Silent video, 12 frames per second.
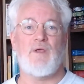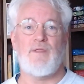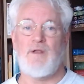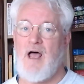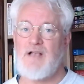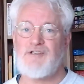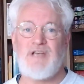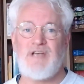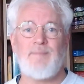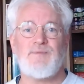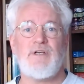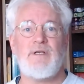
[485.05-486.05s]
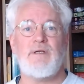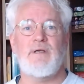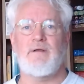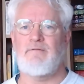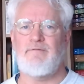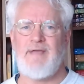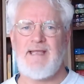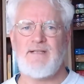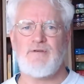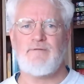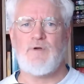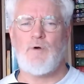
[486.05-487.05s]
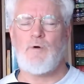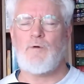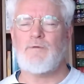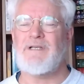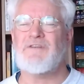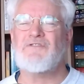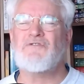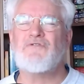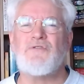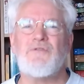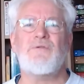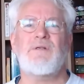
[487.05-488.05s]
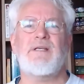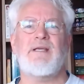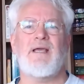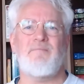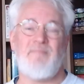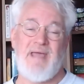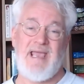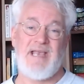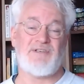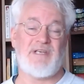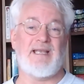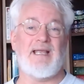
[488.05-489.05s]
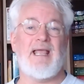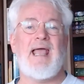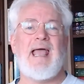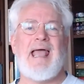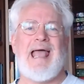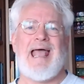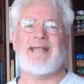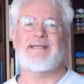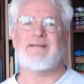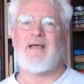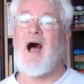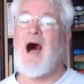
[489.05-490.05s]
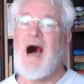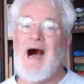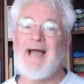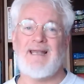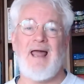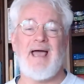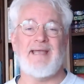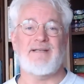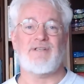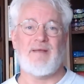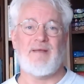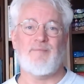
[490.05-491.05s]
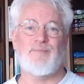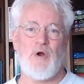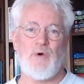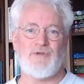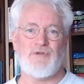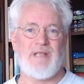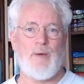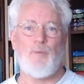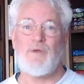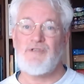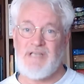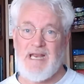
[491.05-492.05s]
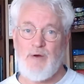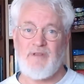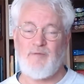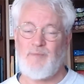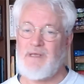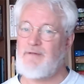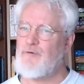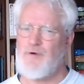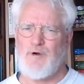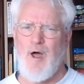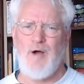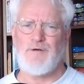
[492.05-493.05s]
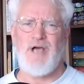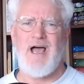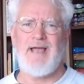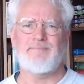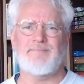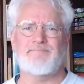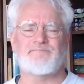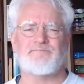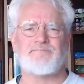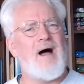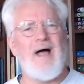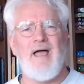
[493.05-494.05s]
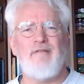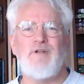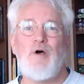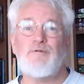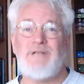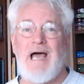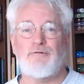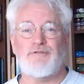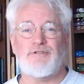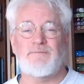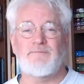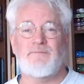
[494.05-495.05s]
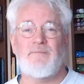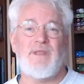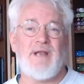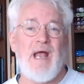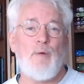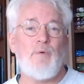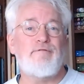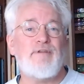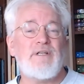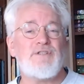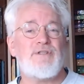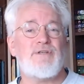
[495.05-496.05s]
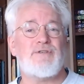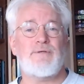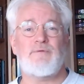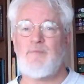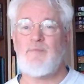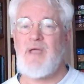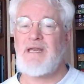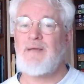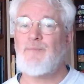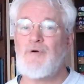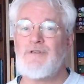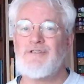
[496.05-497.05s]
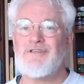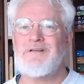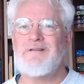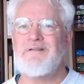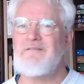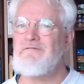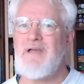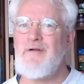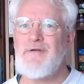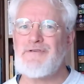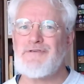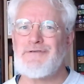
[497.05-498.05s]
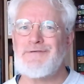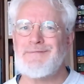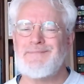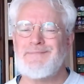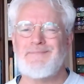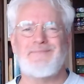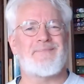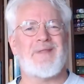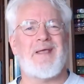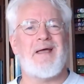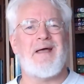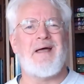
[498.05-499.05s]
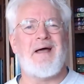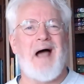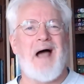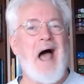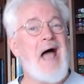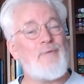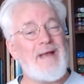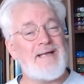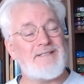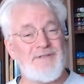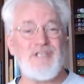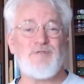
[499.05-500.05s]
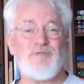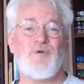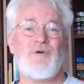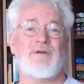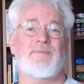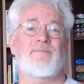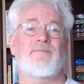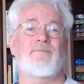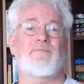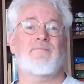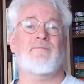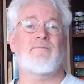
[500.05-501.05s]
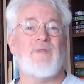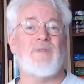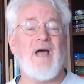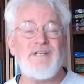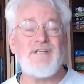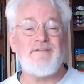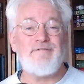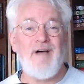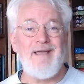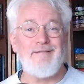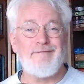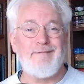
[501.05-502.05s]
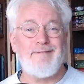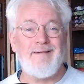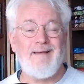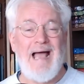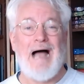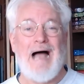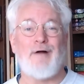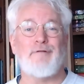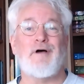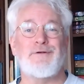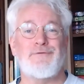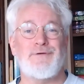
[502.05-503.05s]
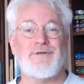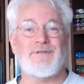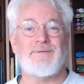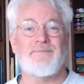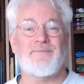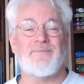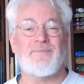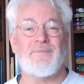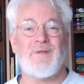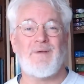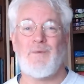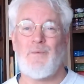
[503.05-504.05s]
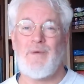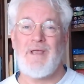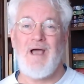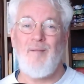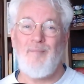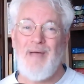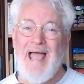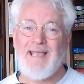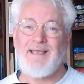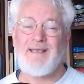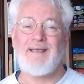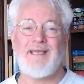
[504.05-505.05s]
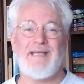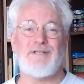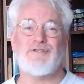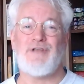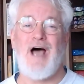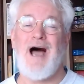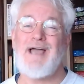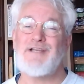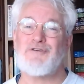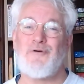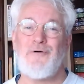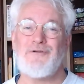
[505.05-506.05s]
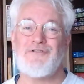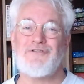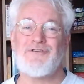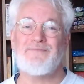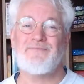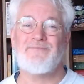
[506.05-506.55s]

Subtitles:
The last chapter, Veins of Gold, is truly amazing and a highlight in prose that will stay with me for a long time. I have no doubt that I will finish the 2 remaining books very soon. I rate this book 95 out of 100. We are back into the high scores.